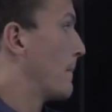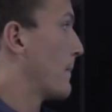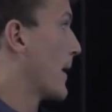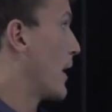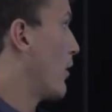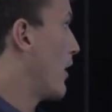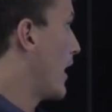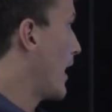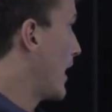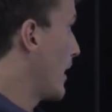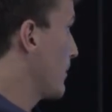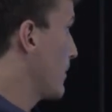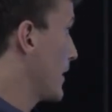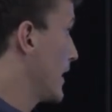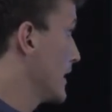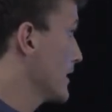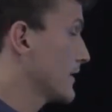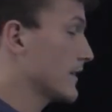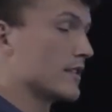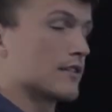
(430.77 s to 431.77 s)
Now,
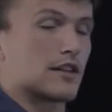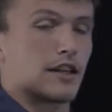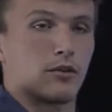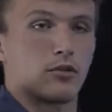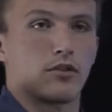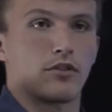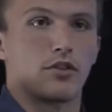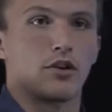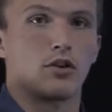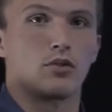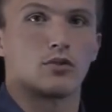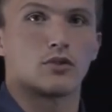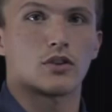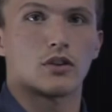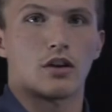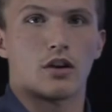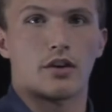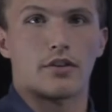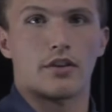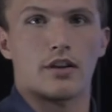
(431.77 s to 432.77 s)
hoplites, those
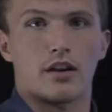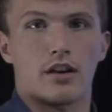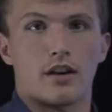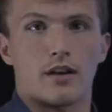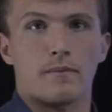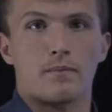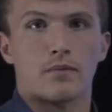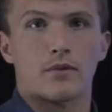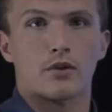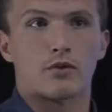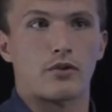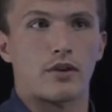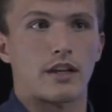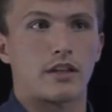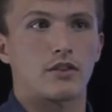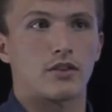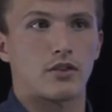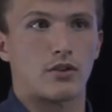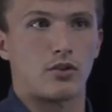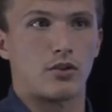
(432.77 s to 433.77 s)
are the
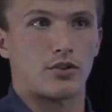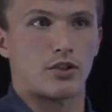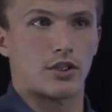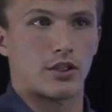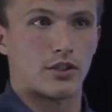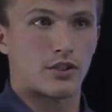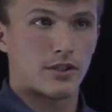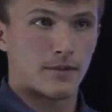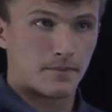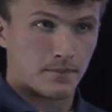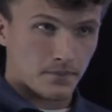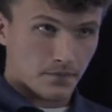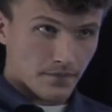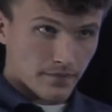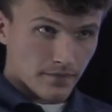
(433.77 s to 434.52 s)
Greek soldiers,